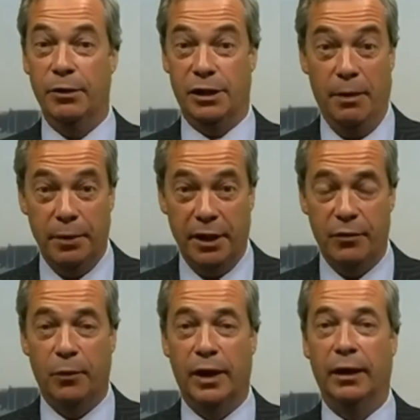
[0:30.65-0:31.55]
which I don't believe
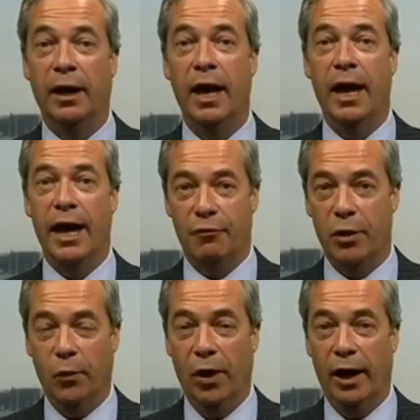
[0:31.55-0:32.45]
we will, if
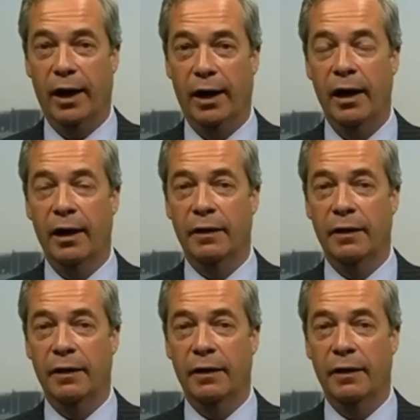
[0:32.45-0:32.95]
we were,